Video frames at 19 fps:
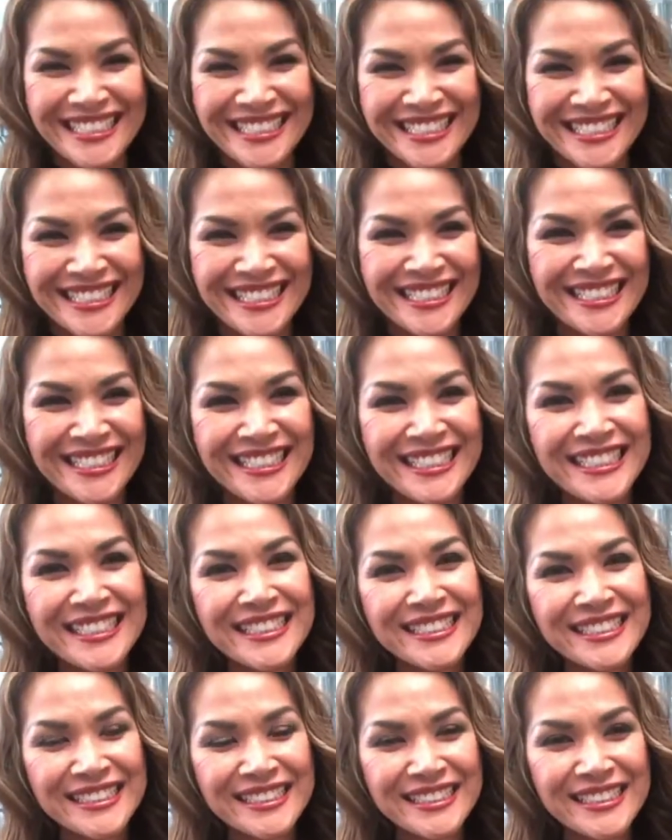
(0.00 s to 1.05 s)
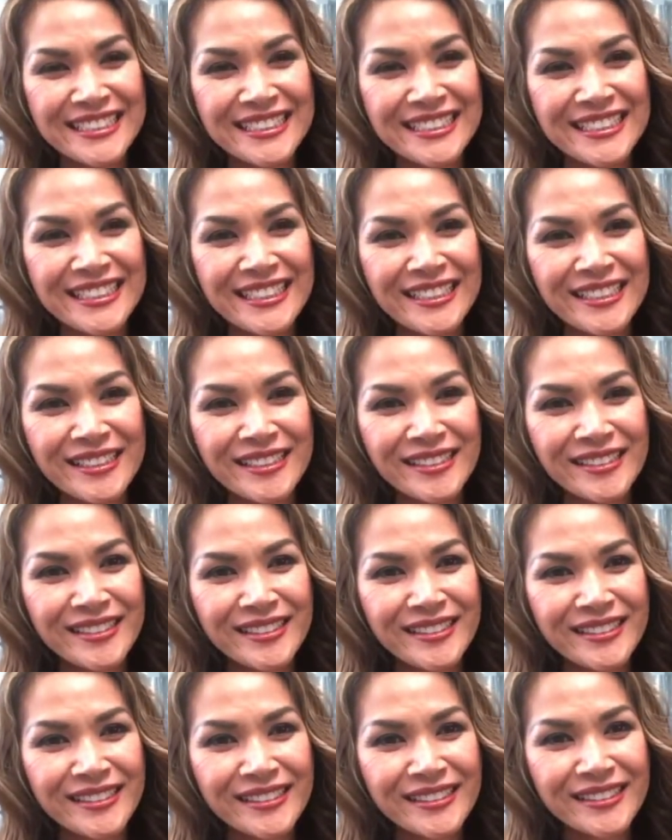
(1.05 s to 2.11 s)

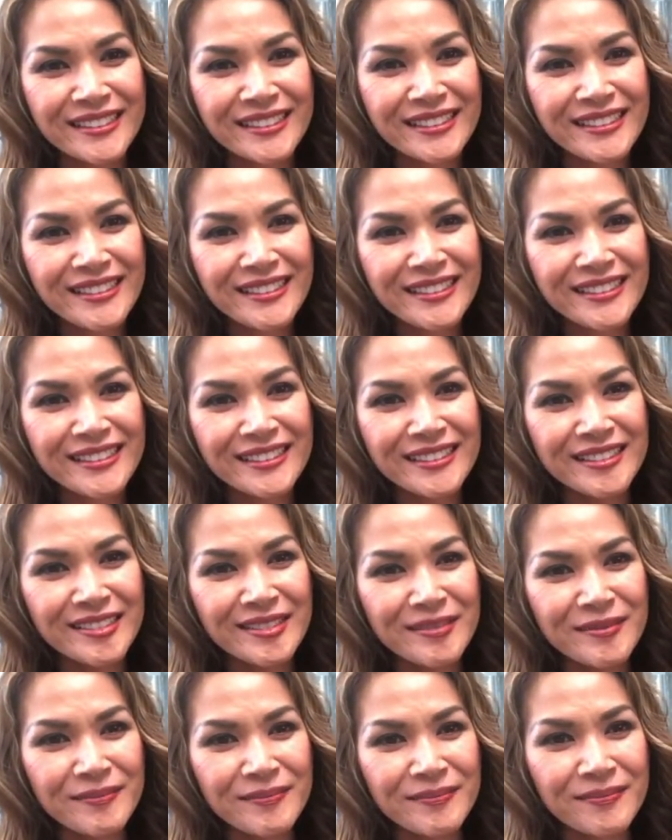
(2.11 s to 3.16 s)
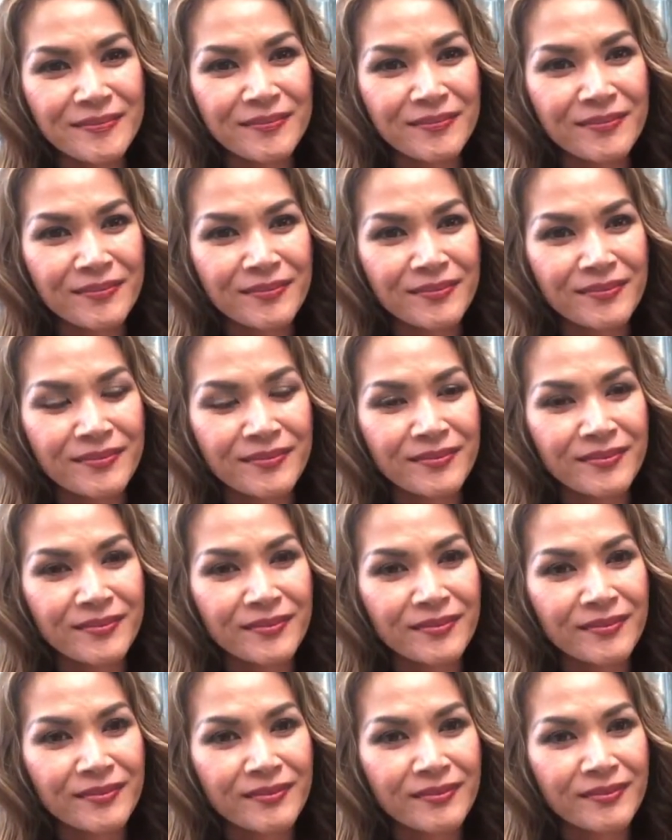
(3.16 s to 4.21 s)

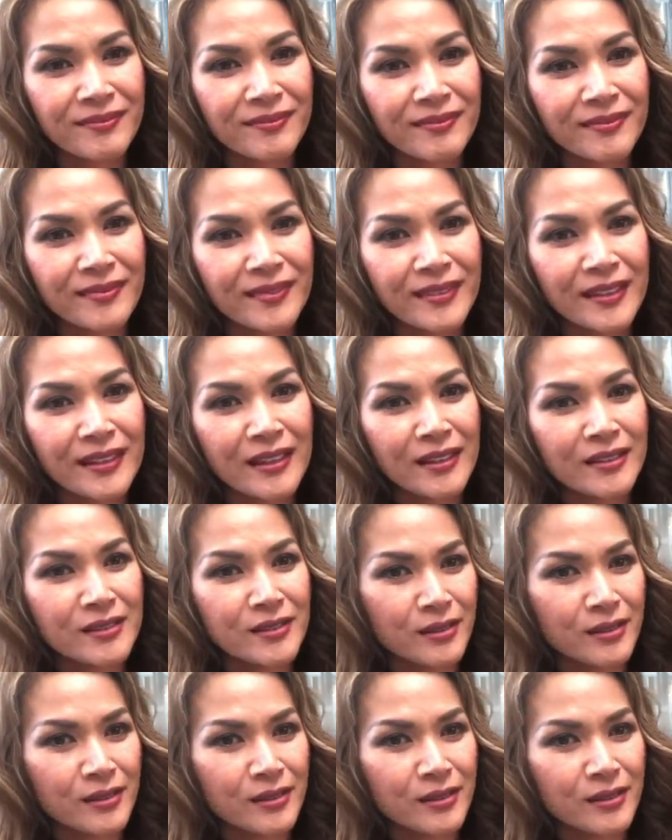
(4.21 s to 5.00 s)
[no speech]